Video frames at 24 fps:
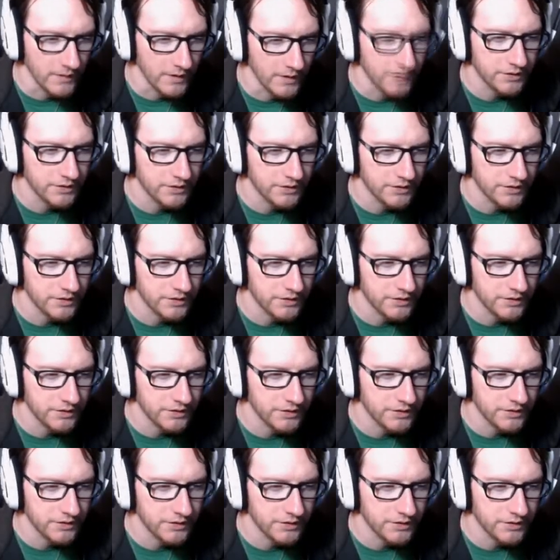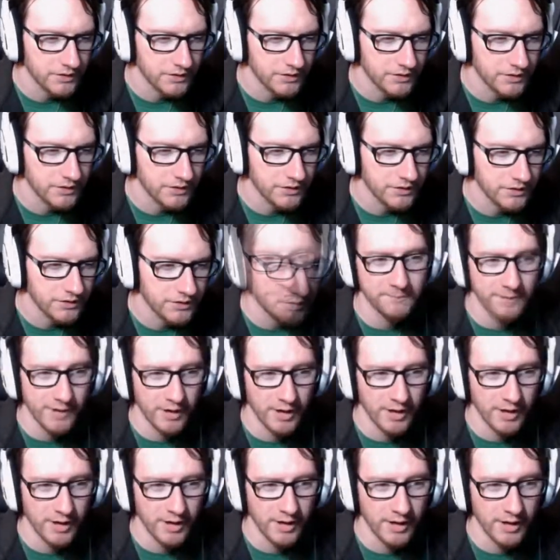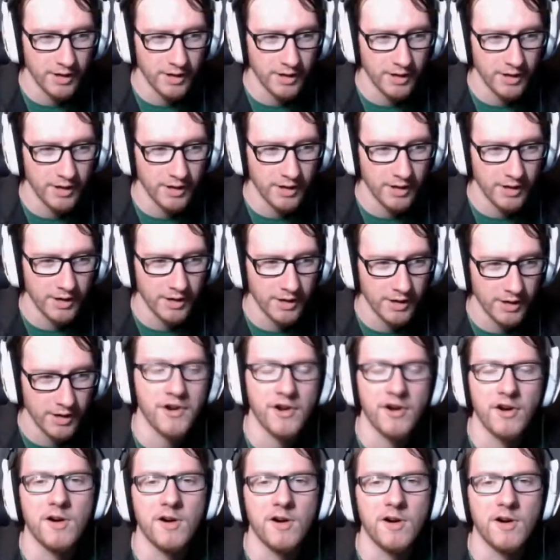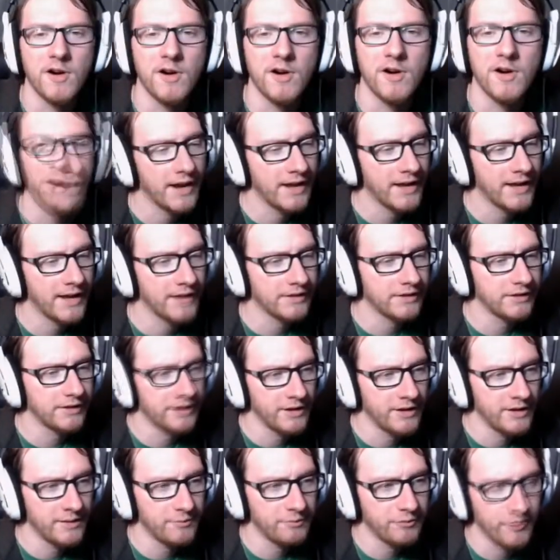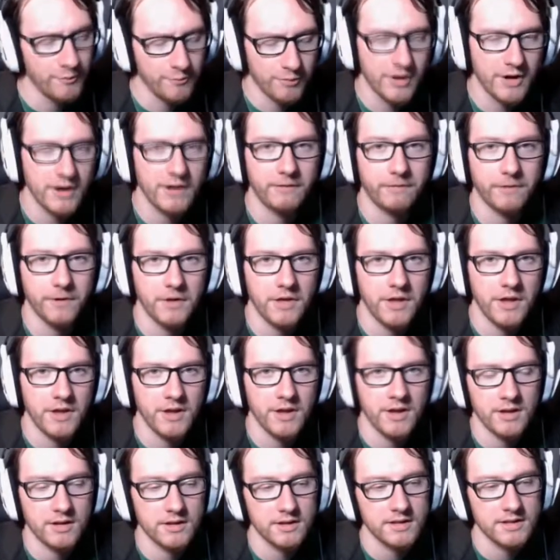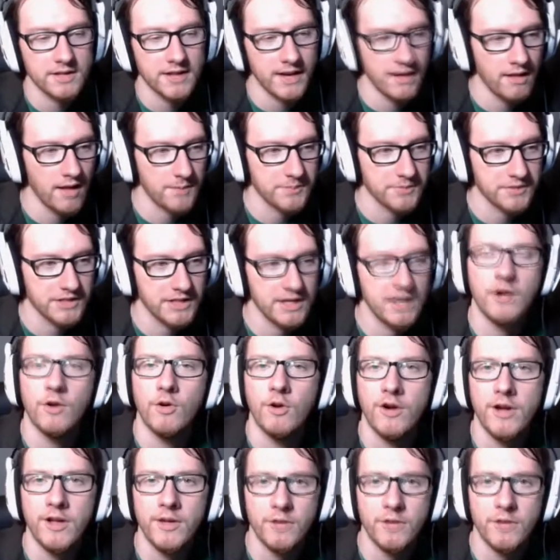So we got a few Cyclops upgrades that we now know about, and I got the blueprint for the Cyclops decoy,